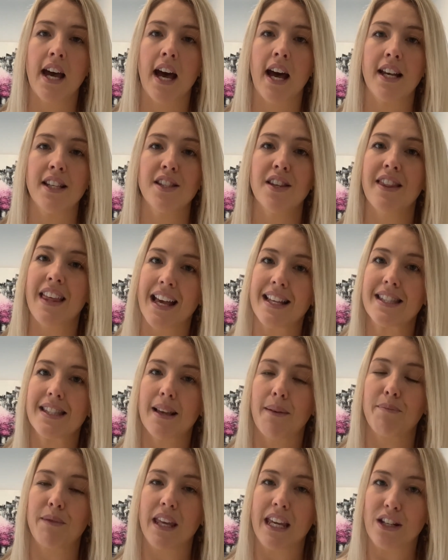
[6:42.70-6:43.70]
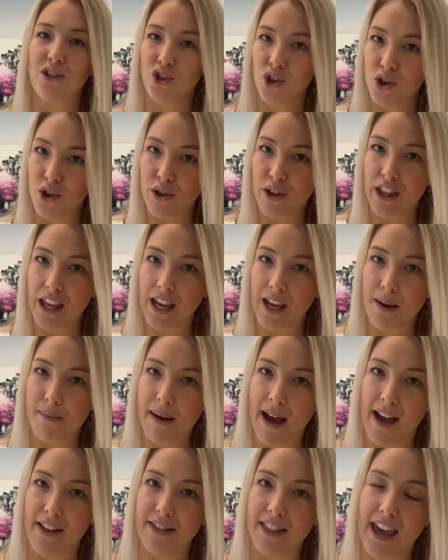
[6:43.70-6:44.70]
So that's something to think
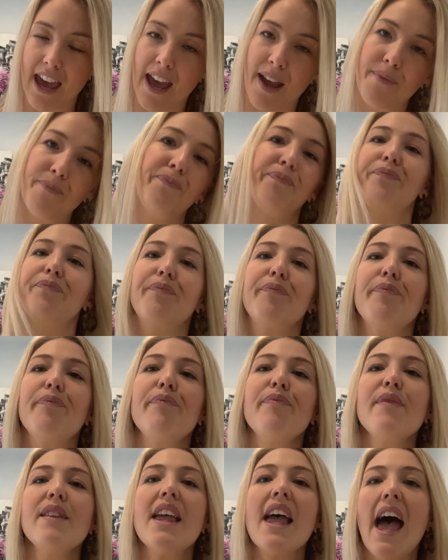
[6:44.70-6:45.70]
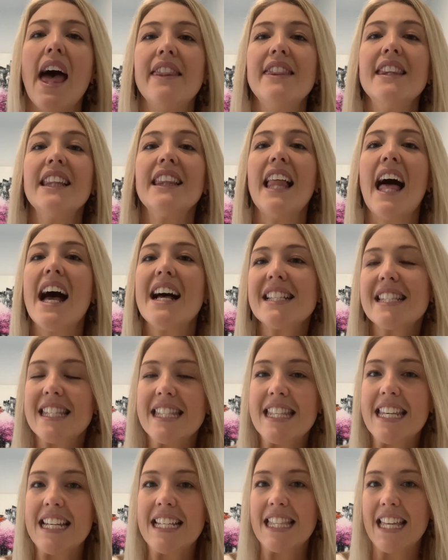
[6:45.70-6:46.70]
about there. And the last
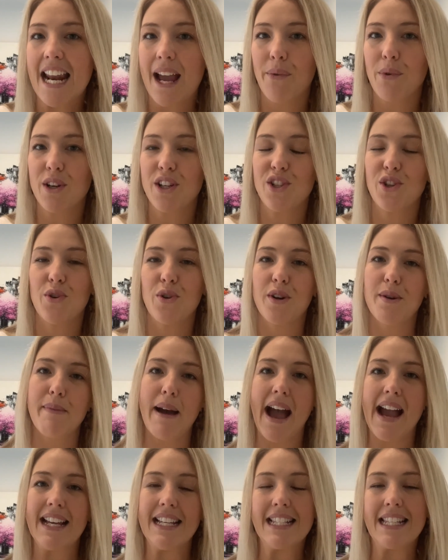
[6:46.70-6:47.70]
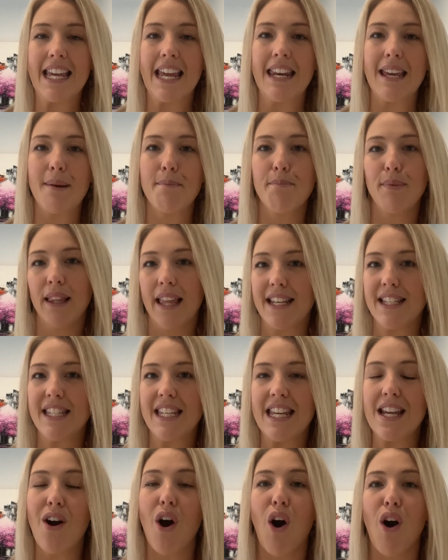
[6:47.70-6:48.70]
thing that I want to talk about is getting
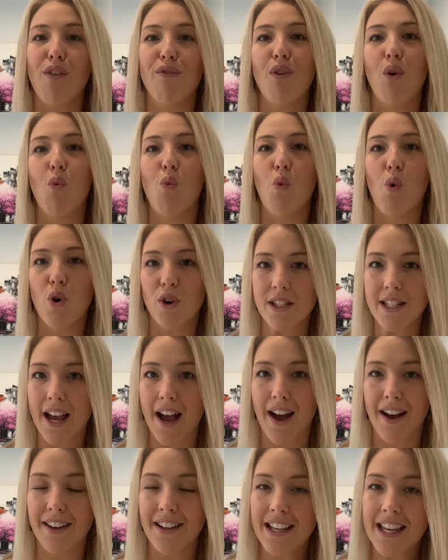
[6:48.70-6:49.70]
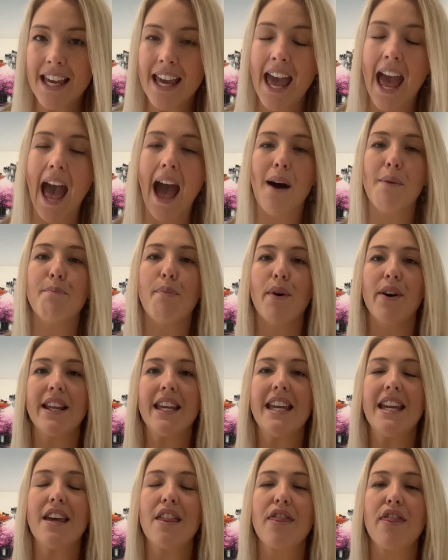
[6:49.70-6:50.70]
plenty of water. Our
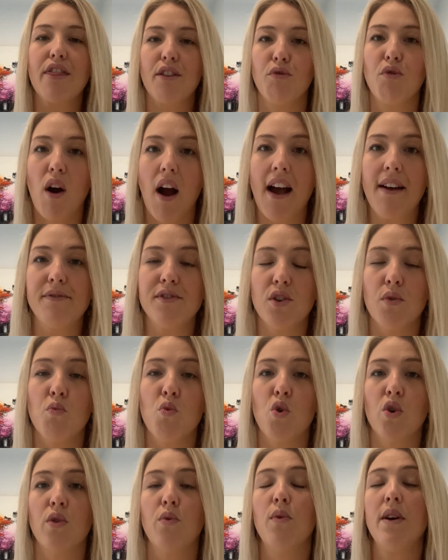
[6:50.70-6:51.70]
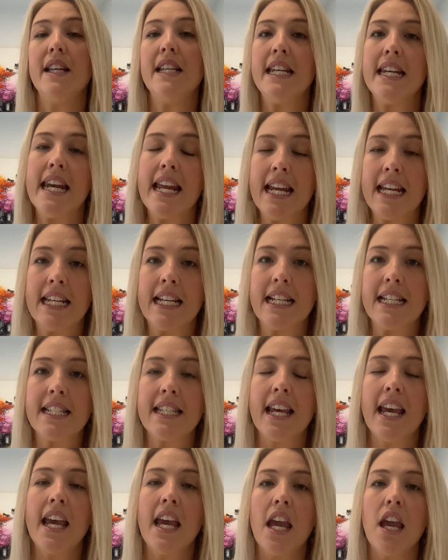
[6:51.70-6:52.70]
body thrives on water. We need
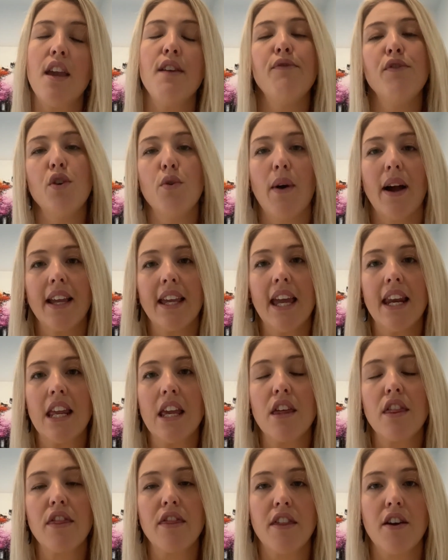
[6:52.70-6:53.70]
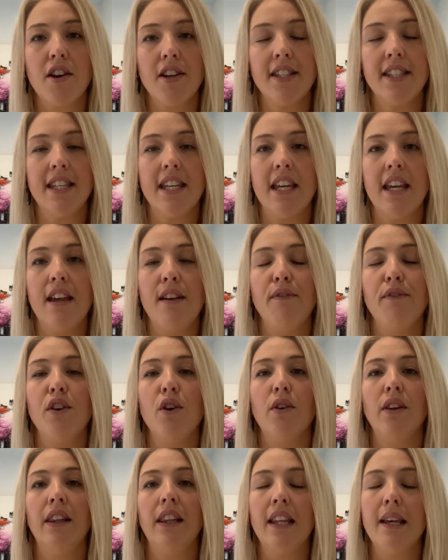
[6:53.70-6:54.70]
it. If you are getting thirsty, if
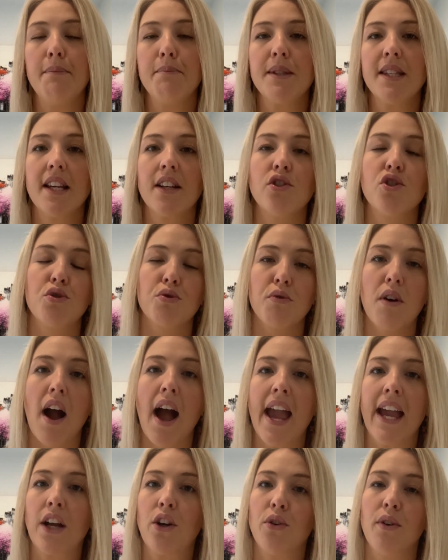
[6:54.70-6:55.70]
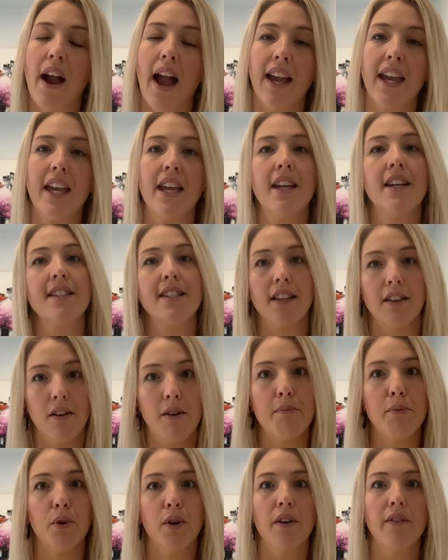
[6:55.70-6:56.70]
your lips are dry and cracking, because a lot
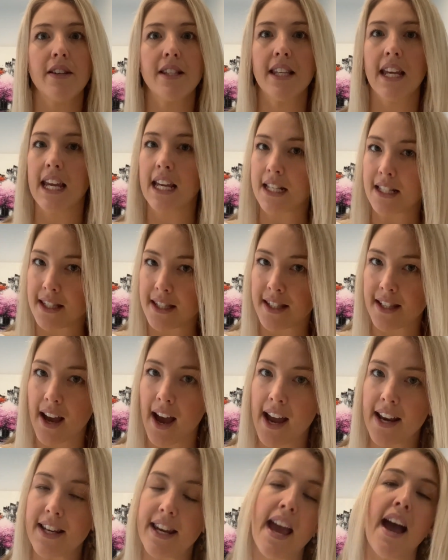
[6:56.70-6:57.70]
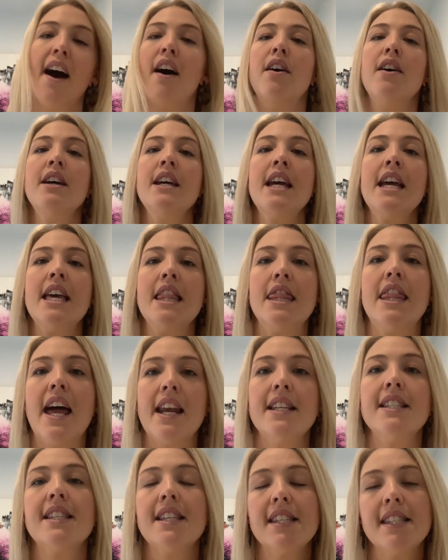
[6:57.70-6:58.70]
more of us are inside now, that
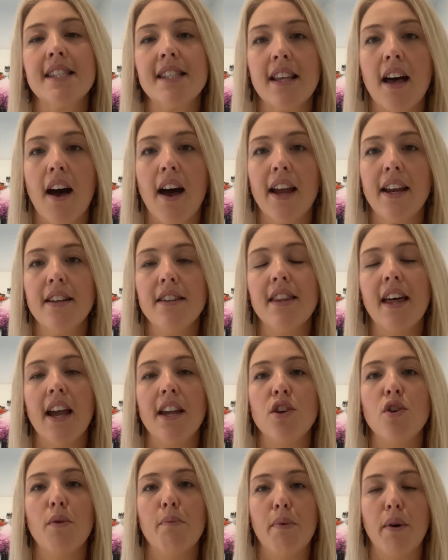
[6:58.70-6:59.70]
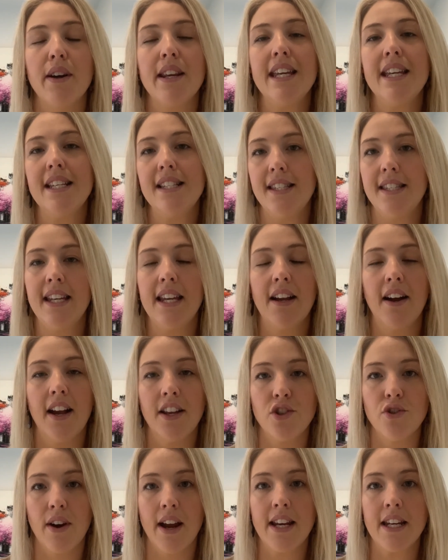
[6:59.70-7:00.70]
is a sign that your body is
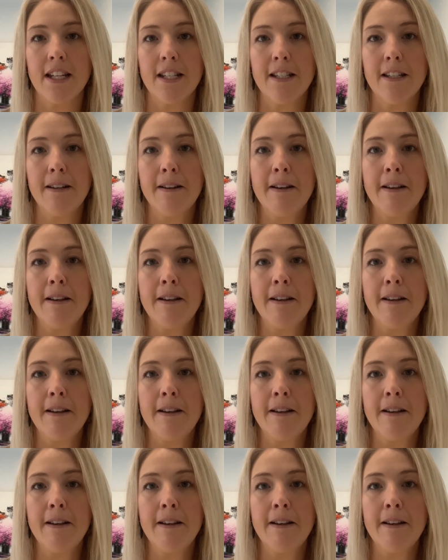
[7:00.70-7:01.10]
dehydrated.